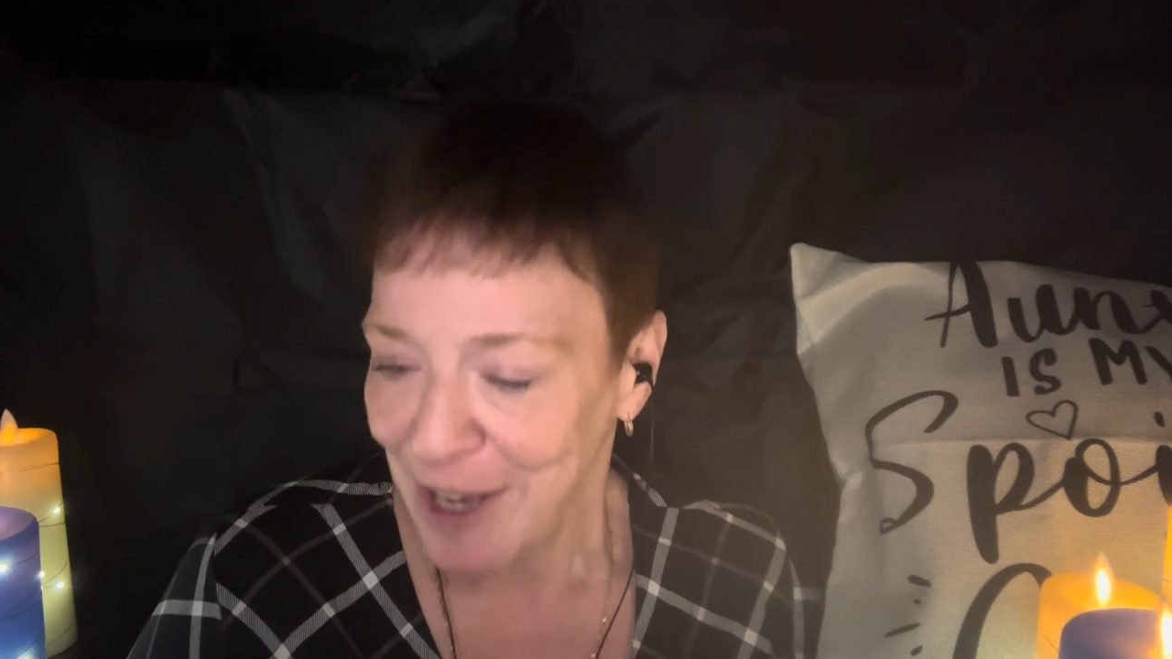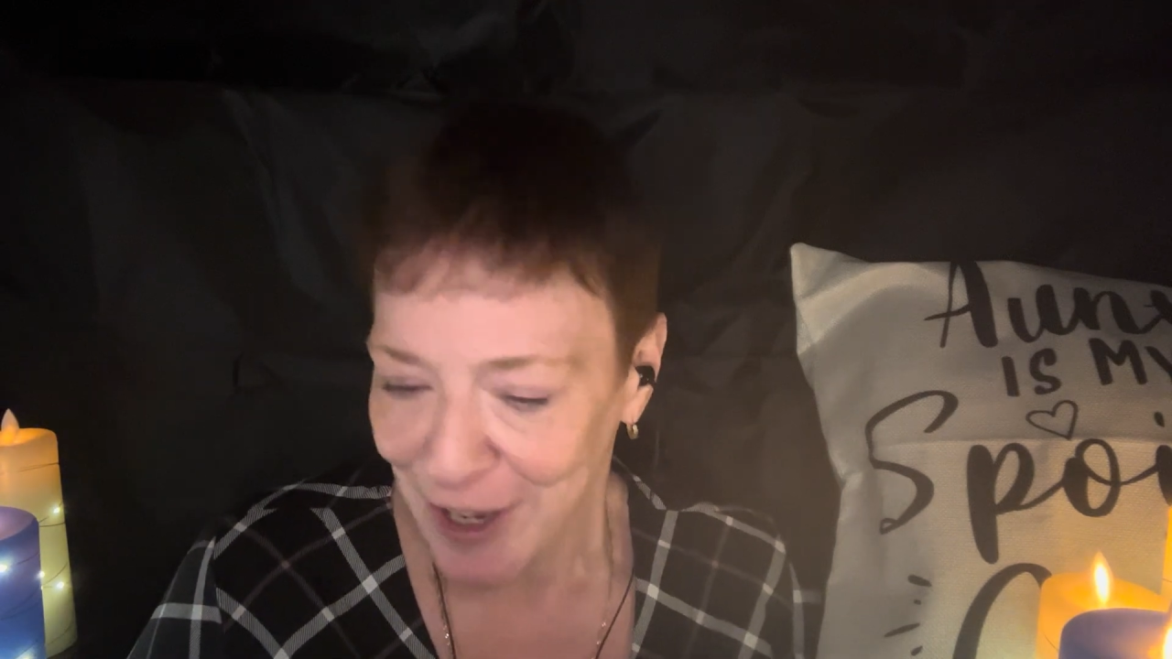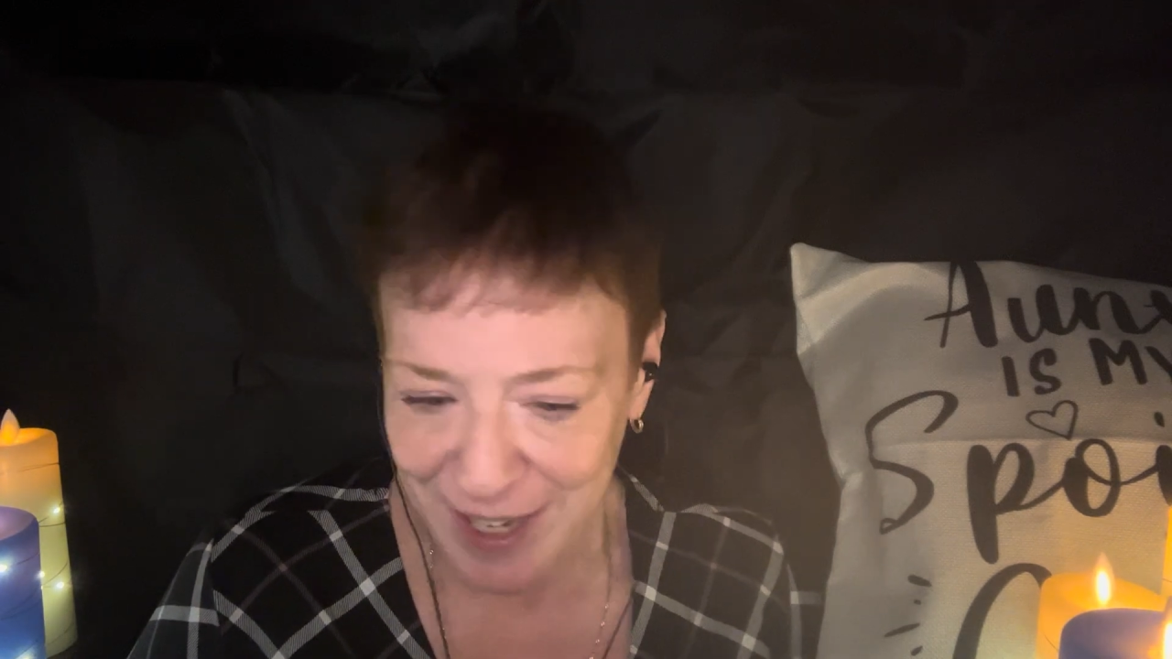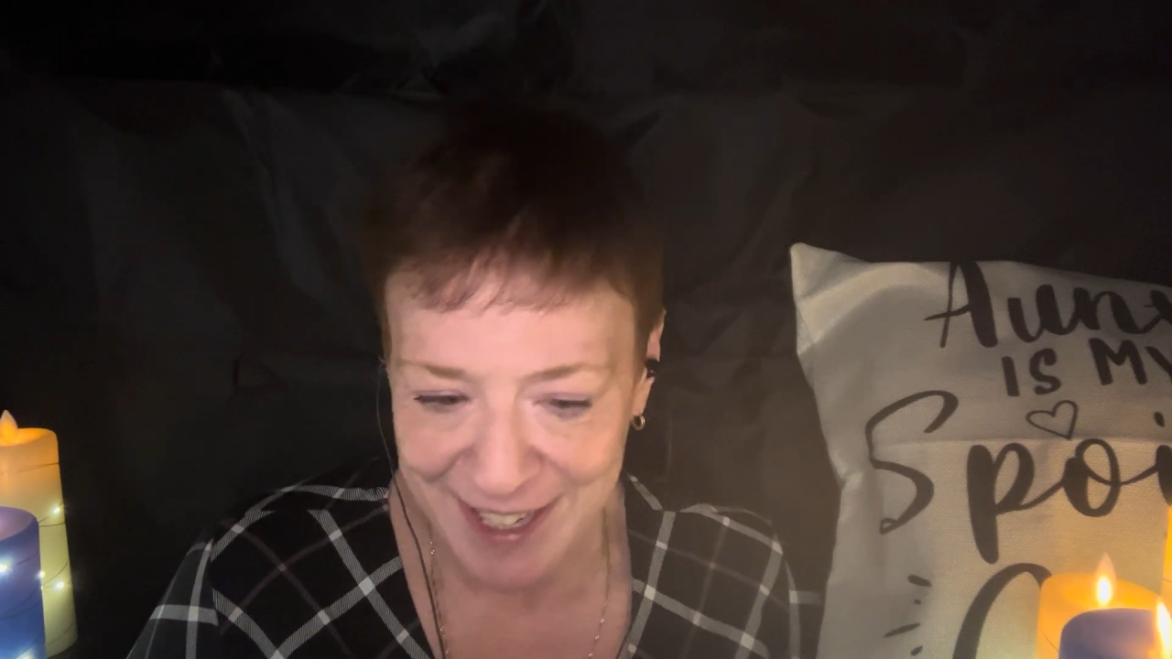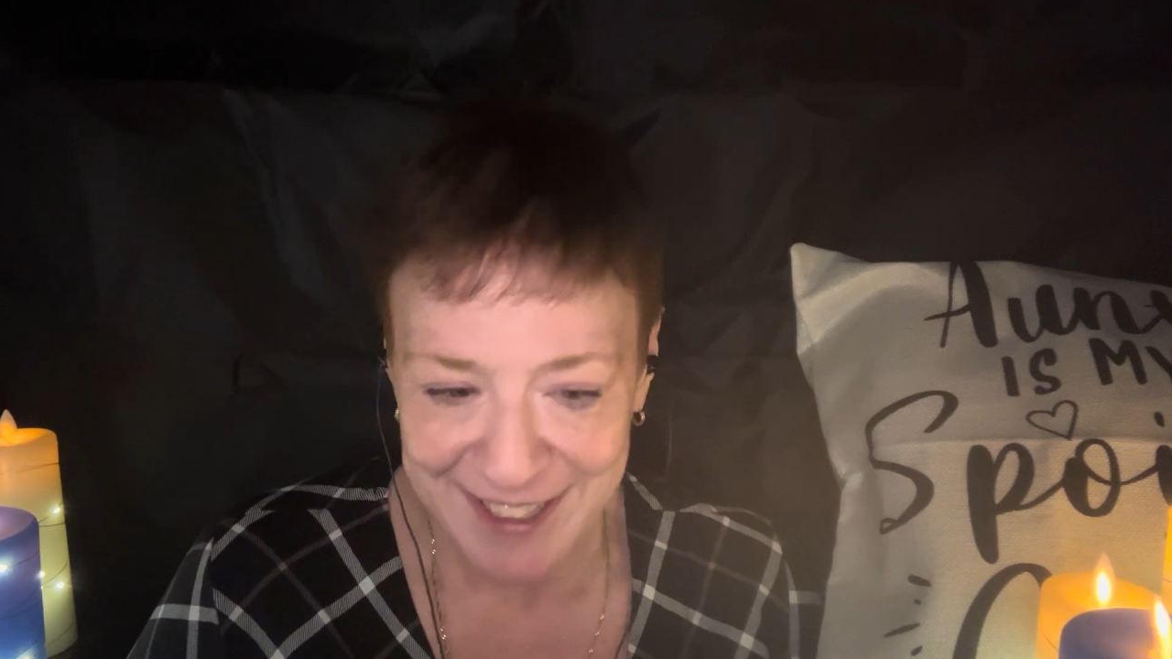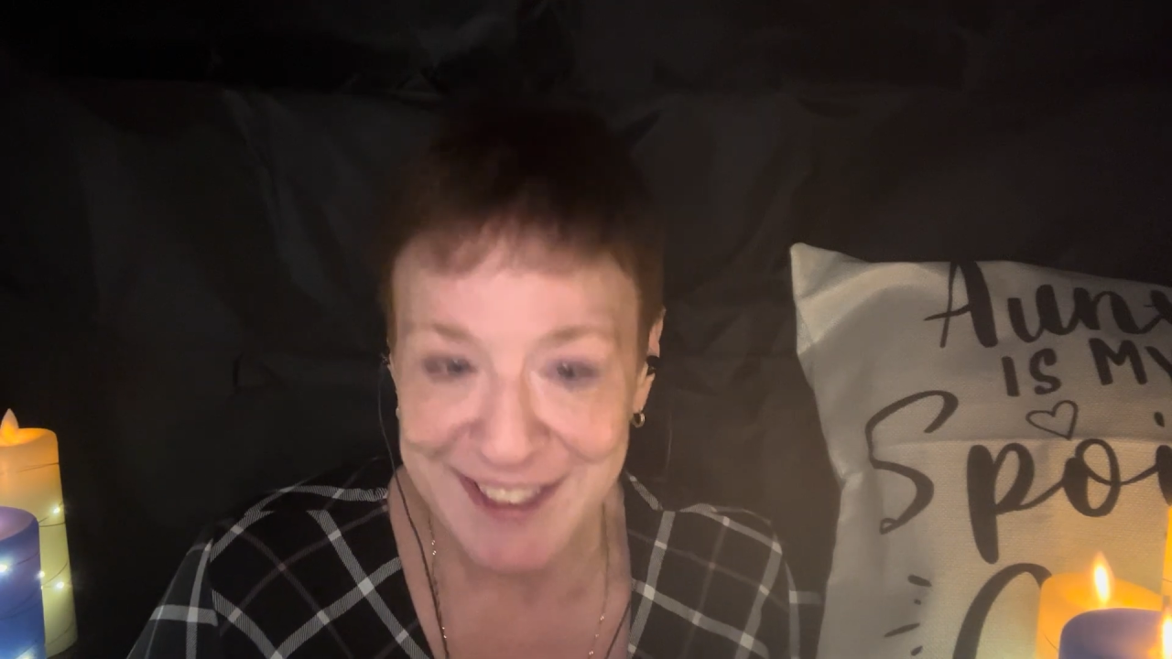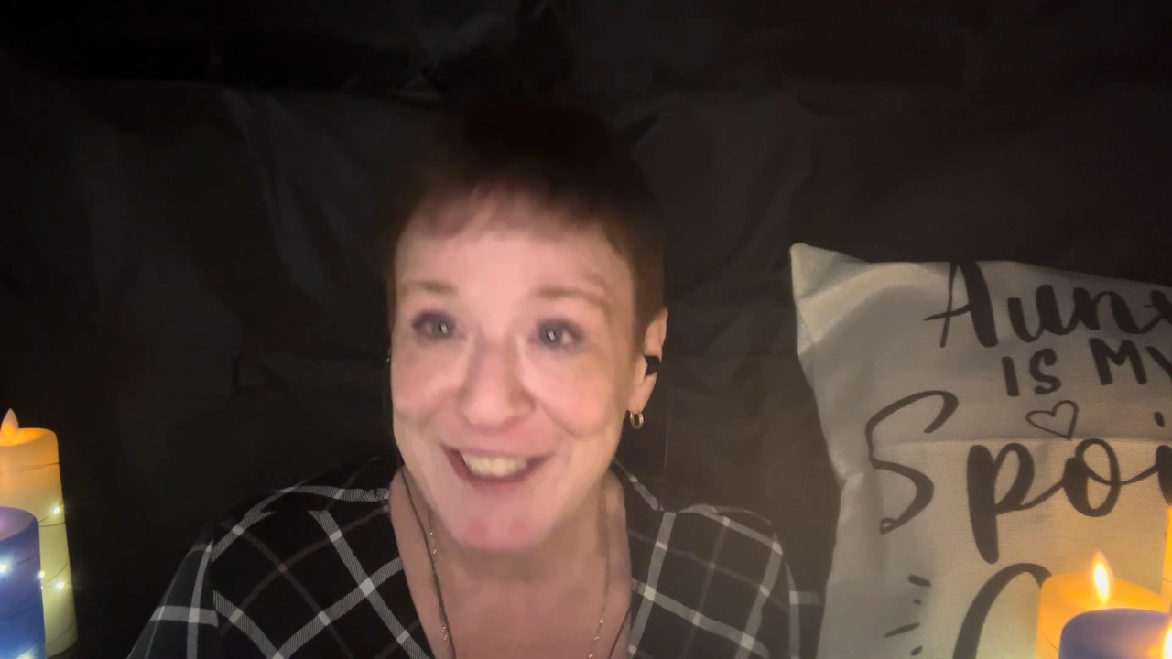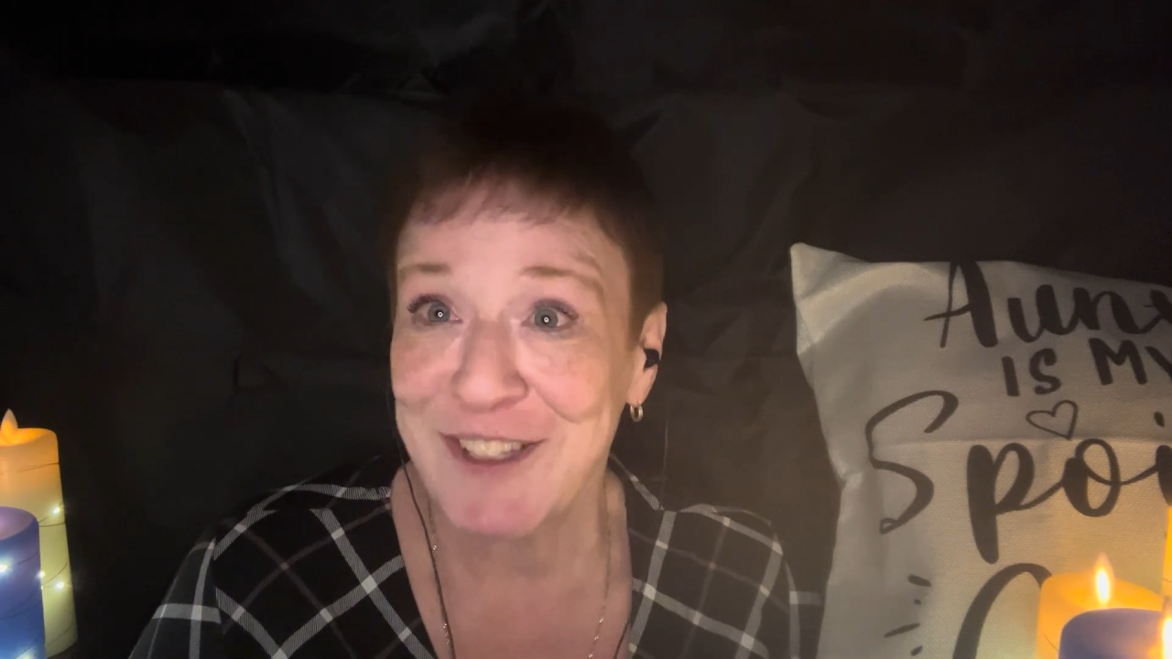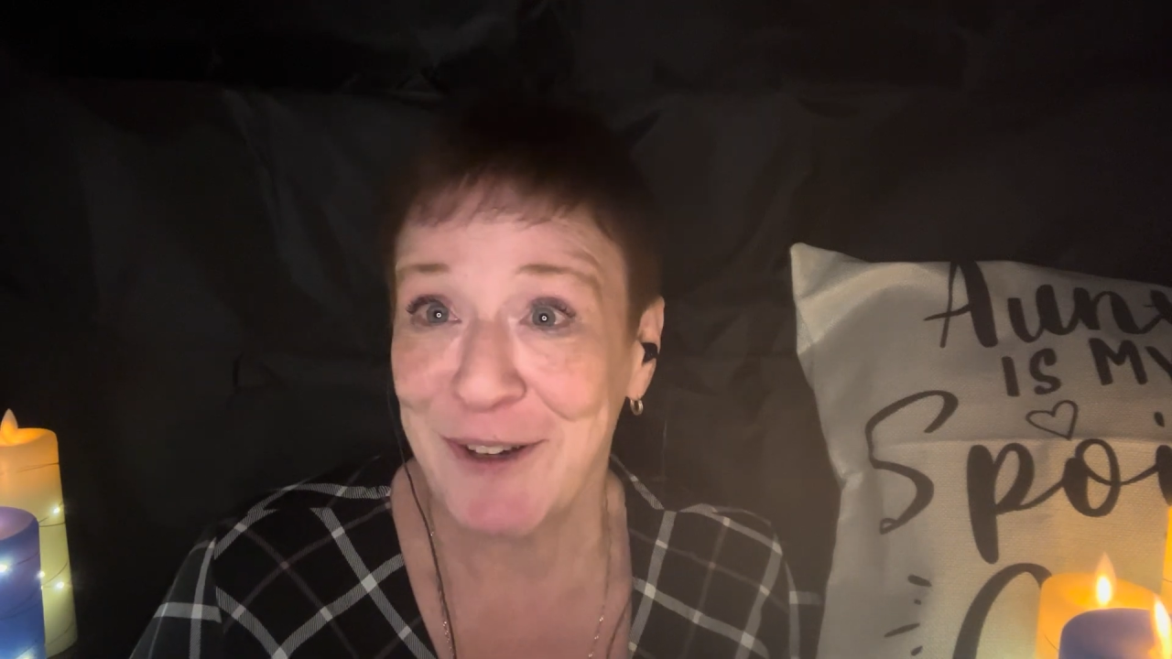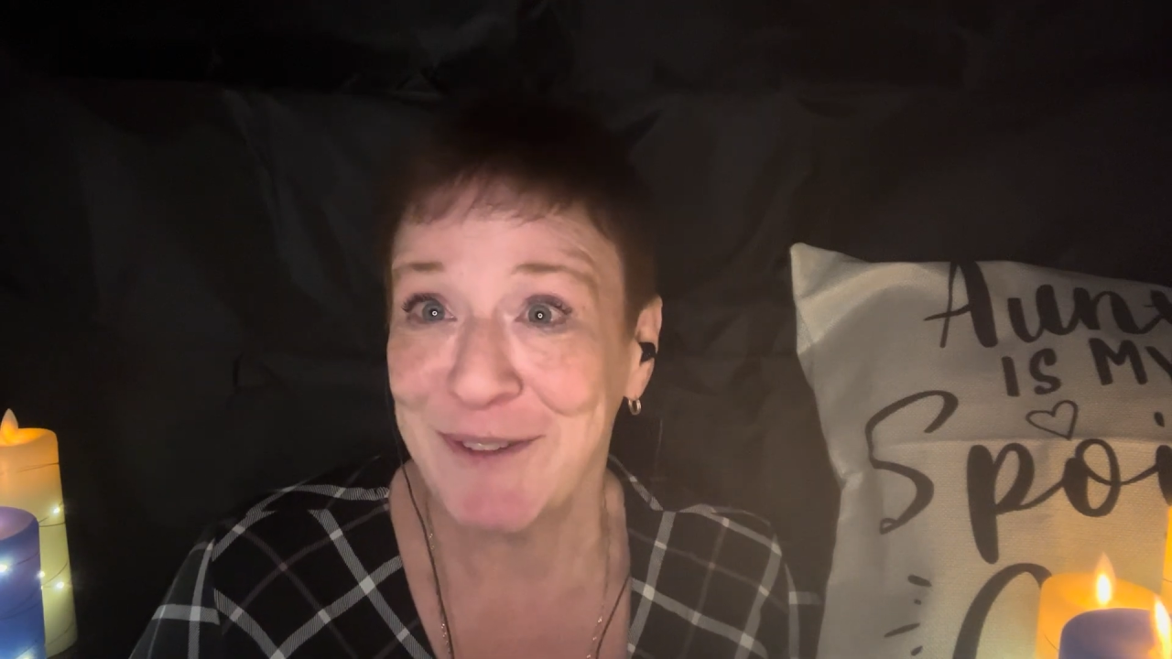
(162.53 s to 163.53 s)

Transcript: Okay, so